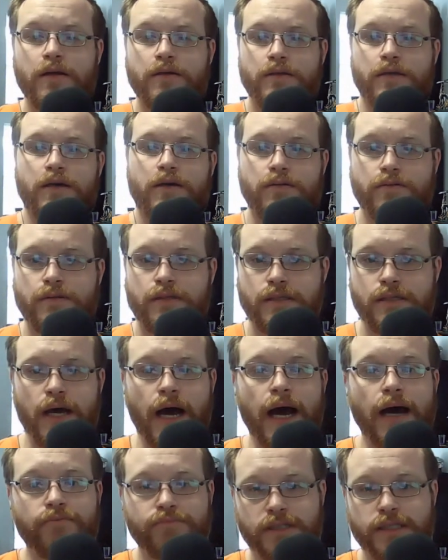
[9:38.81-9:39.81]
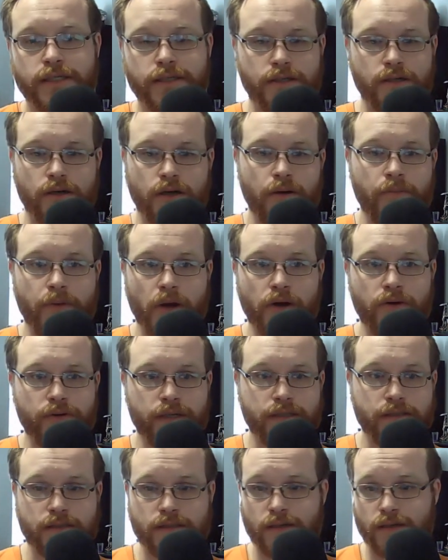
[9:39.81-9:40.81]
you know, top tier
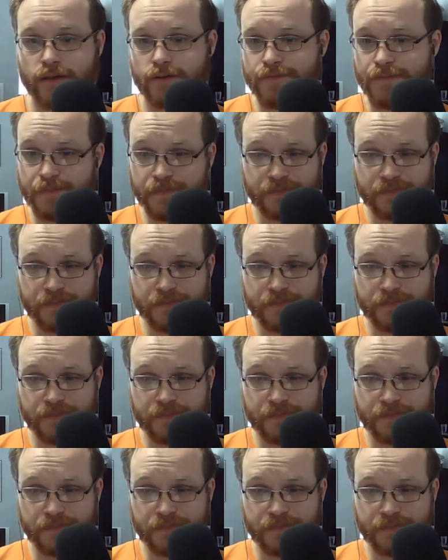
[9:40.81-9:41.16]
opponent. So